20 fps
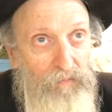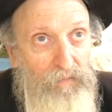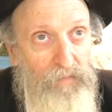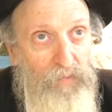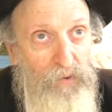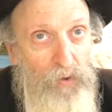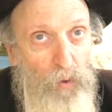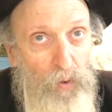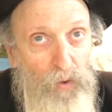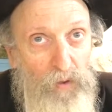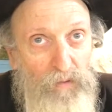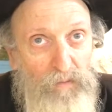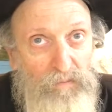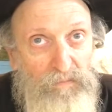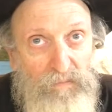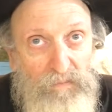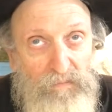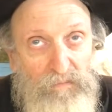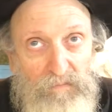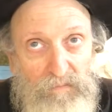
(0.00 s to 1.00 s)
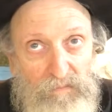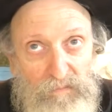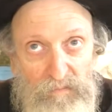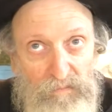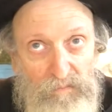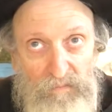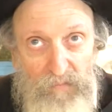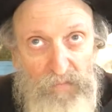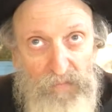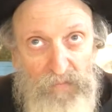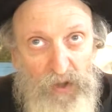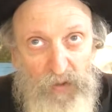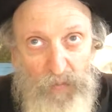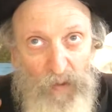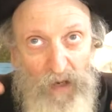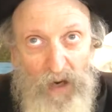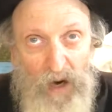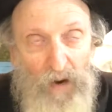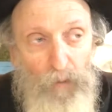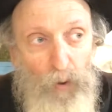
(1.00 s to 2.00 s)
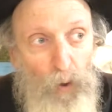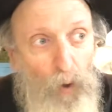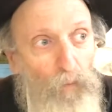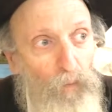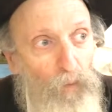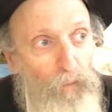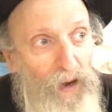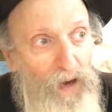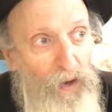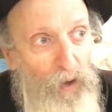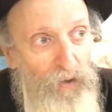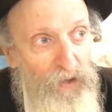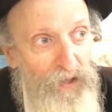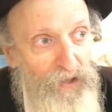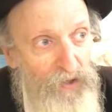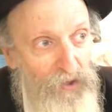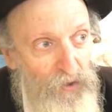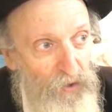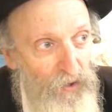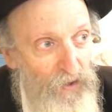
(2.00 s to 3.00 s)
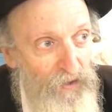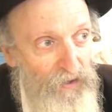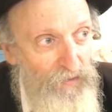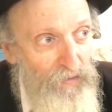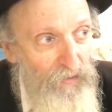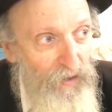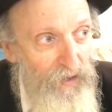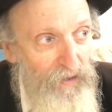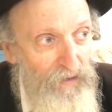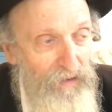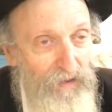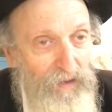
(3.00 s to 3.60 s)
total, just being covered over by all these surahs, right?